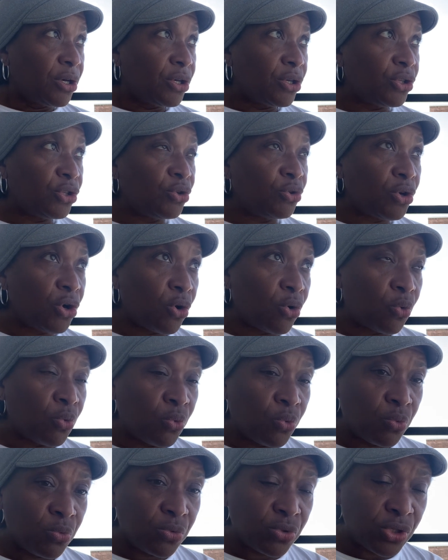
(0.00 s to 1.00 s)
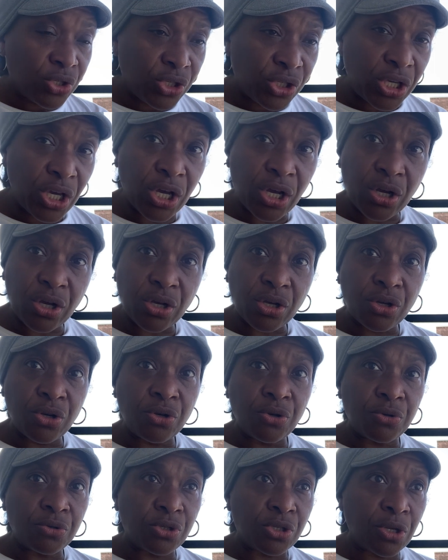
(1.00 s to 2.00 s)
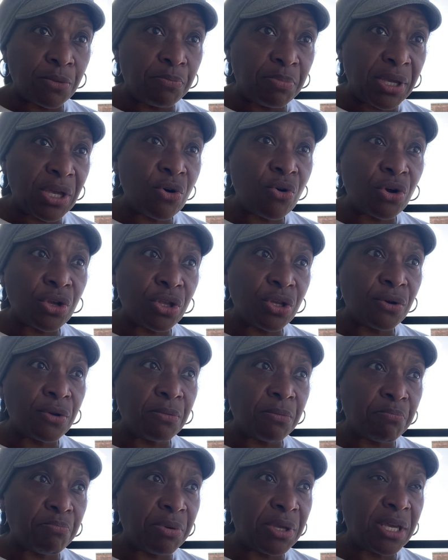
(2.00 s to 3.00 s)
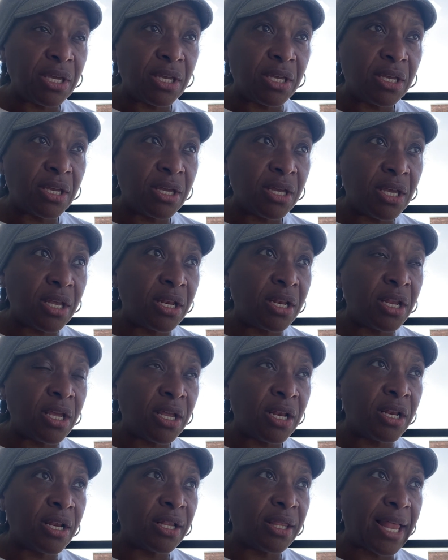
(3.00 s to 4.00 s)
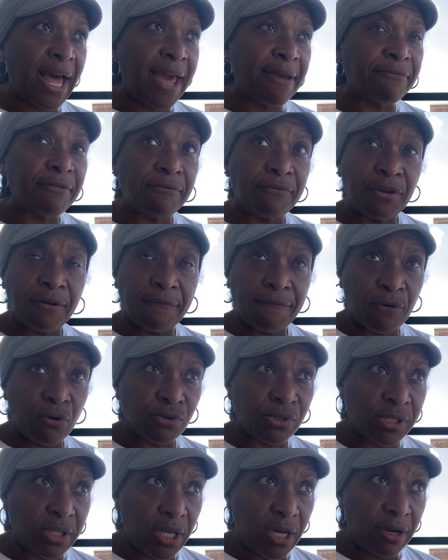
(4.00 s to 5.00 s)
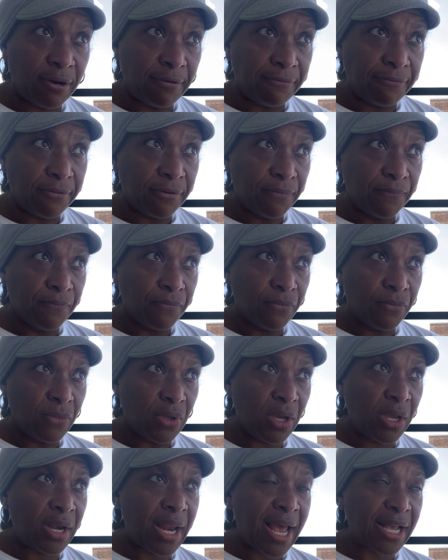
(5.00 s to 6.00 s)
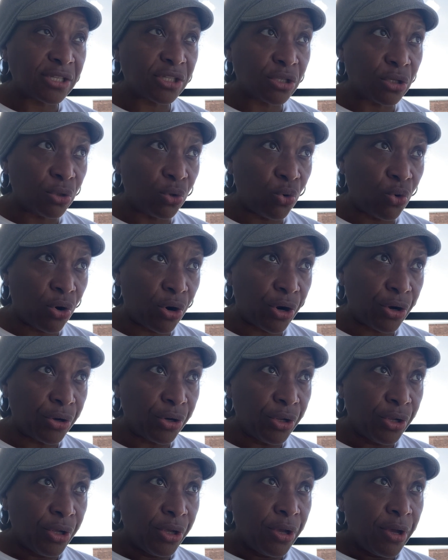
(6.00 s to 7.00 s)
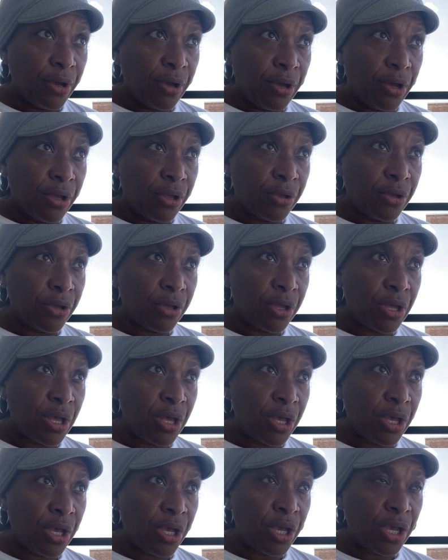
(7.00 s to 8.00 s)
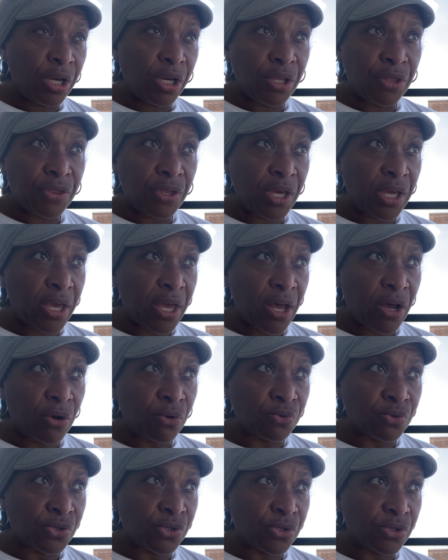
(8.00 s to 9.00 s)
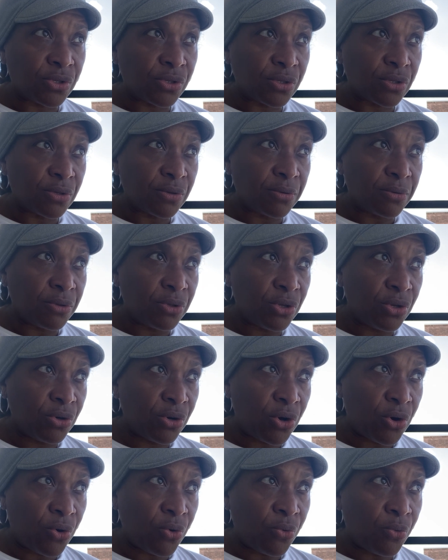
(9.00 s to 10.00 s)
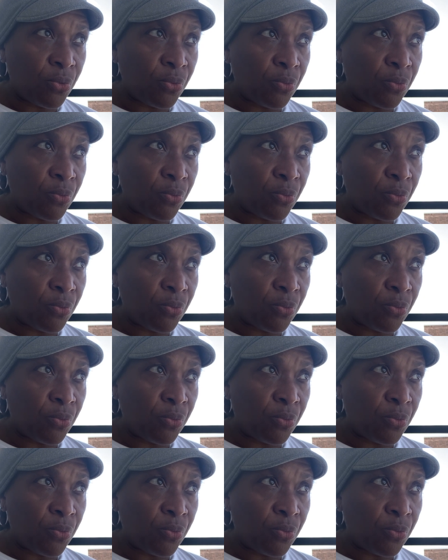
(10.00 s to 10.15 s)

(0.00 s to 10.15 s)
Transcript: you know, stick to be on your be in in the life of your first love, and that's the Lord. Anything else, you know,